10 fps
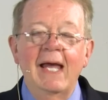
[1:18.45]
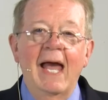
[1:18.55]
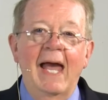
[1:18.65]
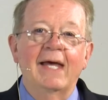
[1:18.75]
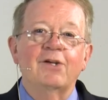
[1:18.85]

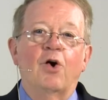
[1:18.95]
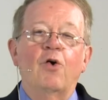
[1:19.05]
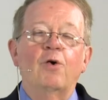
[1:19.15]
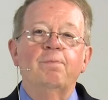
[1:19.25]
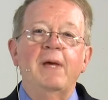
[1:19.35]
And
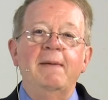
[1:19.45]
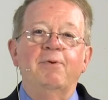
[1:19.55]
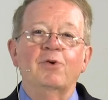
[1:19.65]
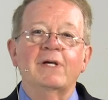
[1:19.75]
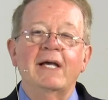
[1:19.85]
all
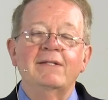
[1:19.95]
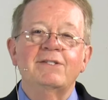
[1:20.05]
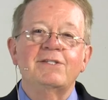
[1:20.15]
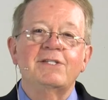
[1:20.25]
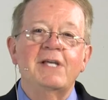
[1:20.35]
people can
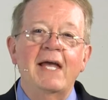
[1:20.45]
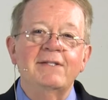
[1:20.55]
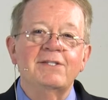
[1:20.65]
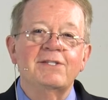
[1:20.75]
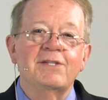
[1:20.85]

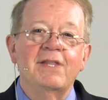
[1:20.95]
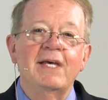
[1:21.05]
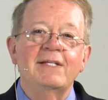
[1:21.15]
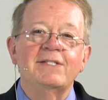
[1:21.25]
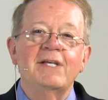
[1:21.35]
sense
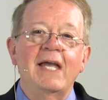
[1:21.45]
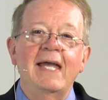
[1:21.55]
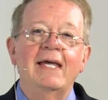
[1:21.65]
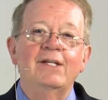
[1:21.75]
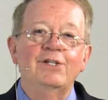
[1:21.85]
this
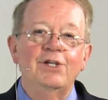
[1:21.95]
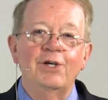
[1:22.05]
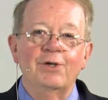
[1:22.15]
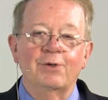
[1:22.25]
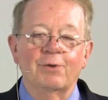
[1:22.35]
in
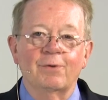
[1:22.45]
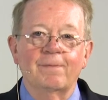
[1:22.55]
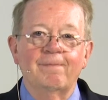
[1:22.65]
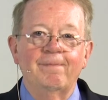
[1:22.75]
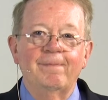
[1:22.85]
you.
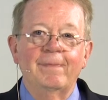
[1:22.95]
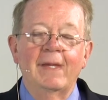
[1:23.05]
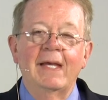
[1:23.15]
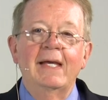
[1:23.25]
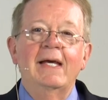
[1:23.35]

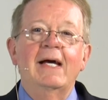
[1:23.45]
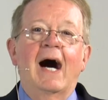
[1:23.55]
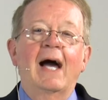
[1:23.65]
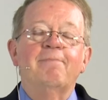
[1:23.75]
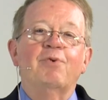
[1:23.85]

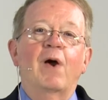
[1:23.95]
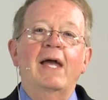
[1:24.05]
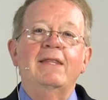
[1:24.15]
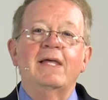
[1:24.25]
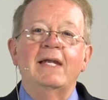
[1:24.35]
I
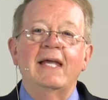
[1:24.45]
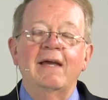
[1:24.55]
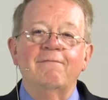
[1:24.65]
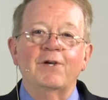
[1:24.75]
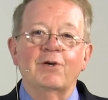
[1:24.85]
pray that
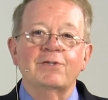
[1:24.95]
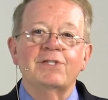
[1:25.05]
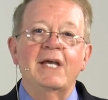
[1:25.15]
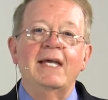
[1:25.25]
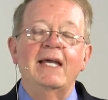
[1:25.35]
if you're
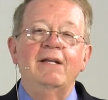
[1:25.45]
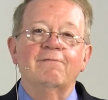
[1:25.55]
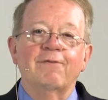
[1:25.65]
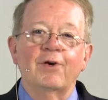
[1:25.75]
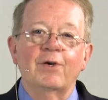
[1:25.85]
seeking
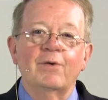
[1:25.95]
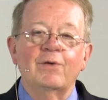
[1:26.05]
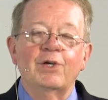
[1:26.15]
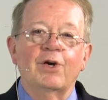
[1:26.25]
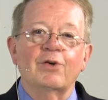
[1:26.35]
for
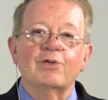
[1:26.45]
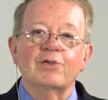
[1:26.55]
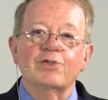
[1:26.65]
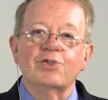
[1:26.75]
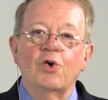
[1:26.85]
your
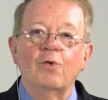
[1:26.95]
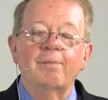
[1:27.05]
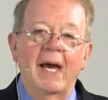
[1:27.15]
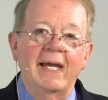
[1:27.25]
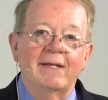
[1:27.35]

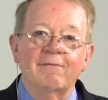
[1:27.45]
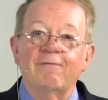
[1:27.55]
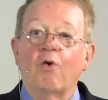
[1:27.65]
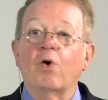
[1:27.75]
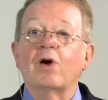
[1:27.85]
soulmate
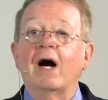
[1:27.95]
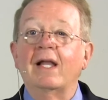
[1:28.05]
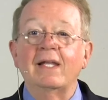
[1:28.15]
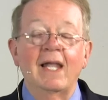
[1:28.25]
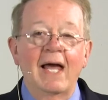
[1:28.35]
for
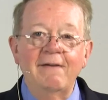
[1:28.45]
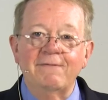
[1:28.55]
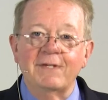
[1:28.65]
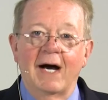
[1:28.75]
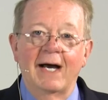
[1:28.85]
a
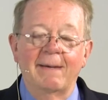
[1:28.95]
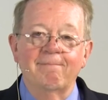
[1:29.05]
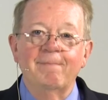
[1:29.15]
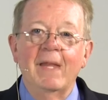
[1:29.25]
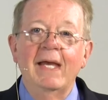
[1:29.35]
lifetime,
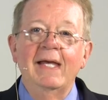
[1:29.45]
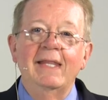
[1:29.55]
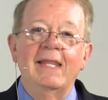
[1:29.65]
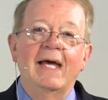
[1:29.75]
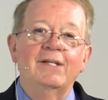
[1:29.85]

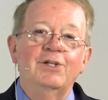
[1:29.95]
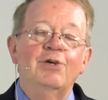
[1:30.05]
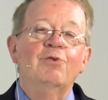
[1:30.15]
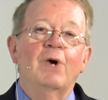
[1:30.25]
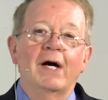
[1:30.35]
that
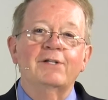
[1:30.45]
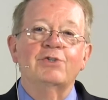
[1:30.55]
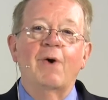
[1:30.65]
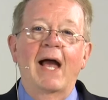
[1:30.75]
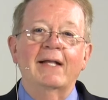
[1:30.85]
you
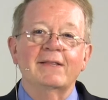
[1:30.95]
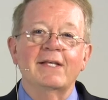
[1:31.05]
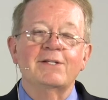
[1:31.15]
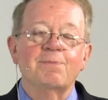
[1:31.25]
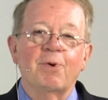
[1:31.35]
attract
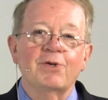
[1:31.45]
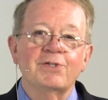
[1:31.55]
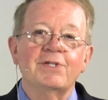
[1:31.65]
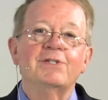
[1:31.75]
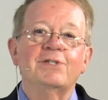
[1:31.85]
this
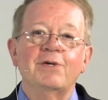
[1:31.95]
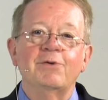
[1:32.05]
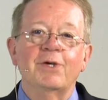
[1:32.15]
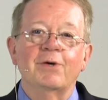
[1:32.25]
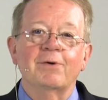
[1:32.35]
person to
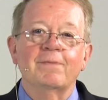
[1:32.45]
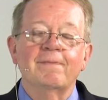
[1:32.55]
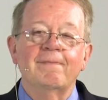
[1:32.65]
you.